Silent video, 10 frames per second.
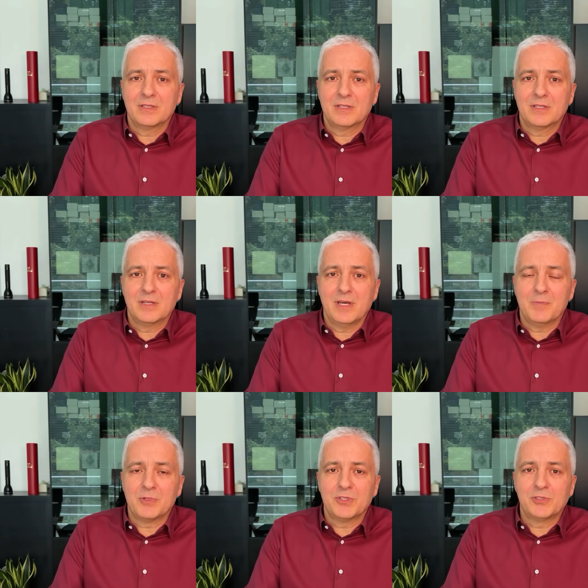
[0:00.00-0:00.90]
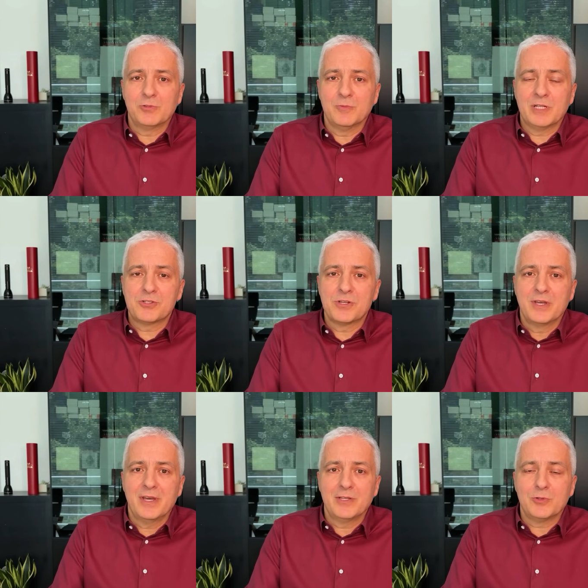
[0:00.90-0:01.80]
the employees too much.
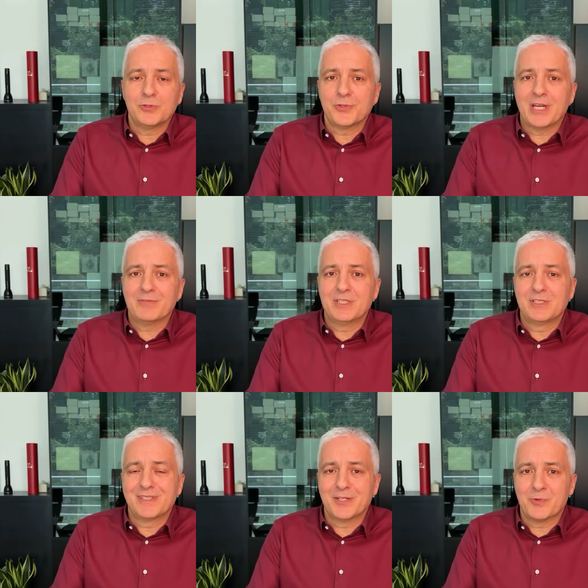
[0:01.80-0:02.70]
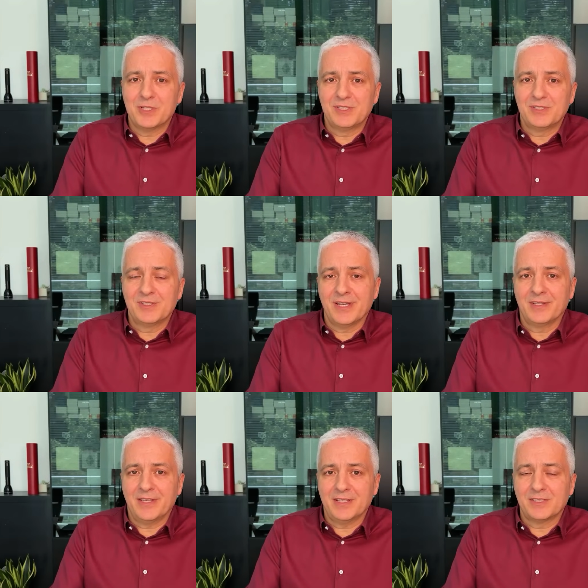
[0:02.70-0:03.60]
And you also have these quizzes
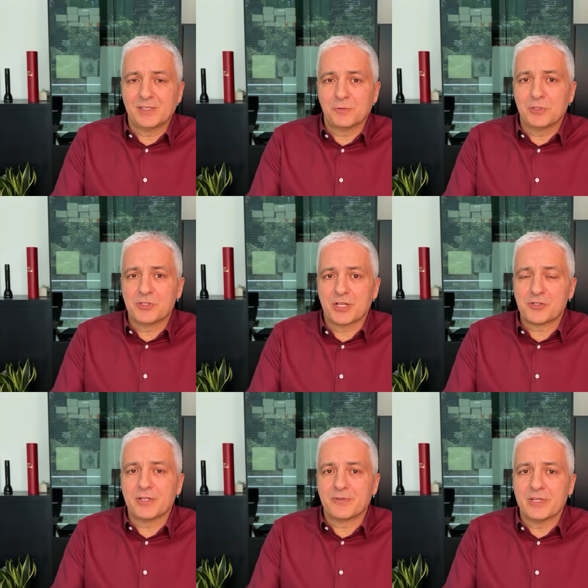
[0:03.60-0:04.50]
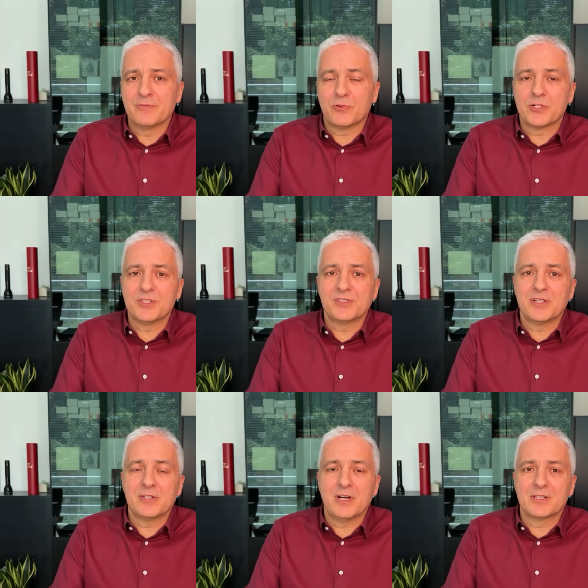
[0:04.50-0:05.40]
and tests which actually reinforces
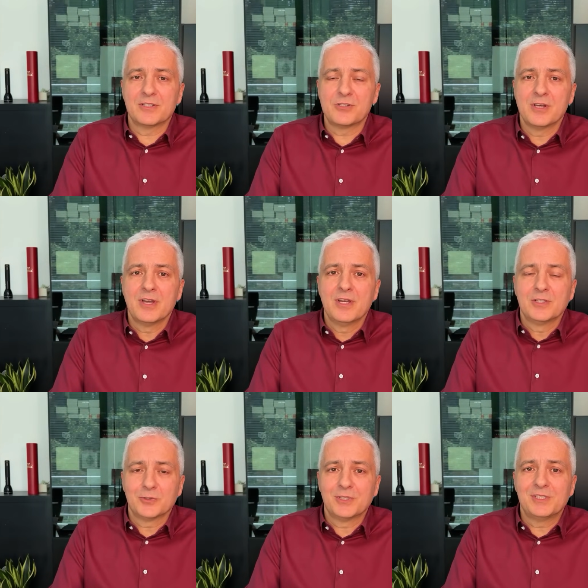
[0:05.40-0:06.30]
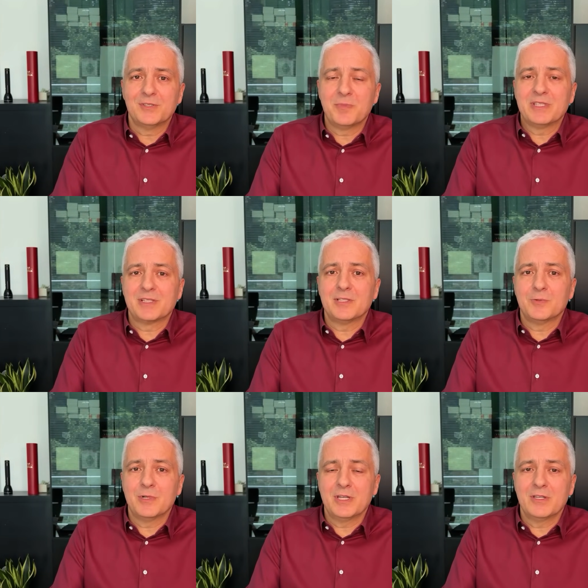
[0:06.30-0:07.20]
their knowledge. So this is basically
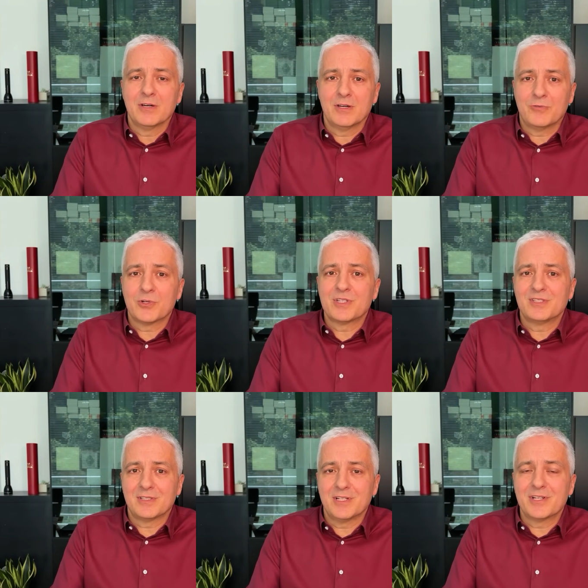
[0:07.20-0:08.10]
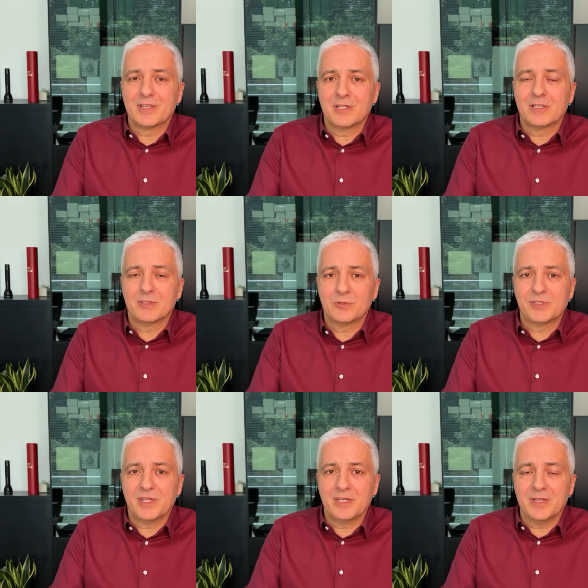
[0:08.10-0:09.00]
the way for this learning to
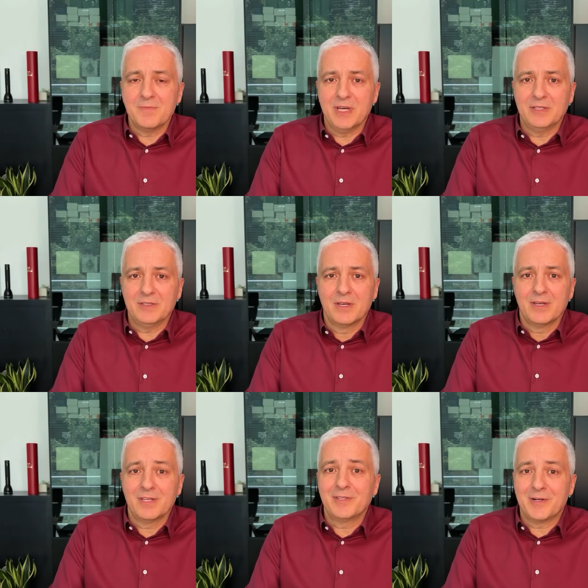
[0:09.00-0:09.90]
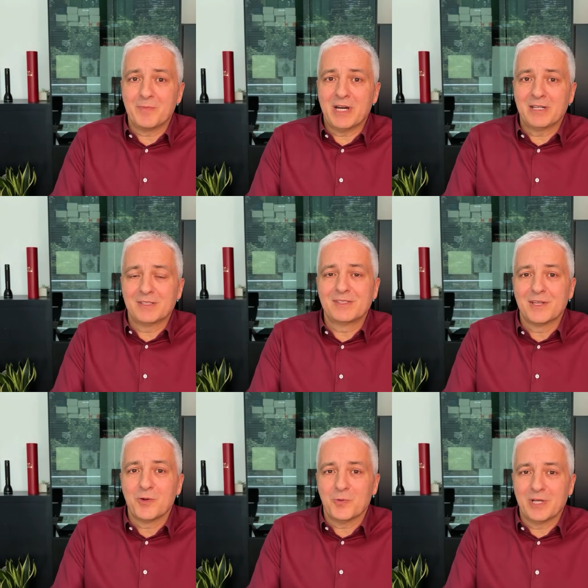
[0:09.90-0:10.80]
stay embedded in their
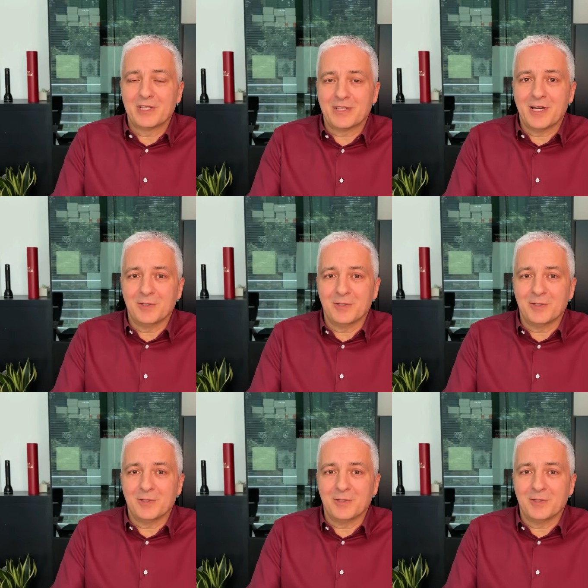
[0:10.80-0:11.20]
minds when it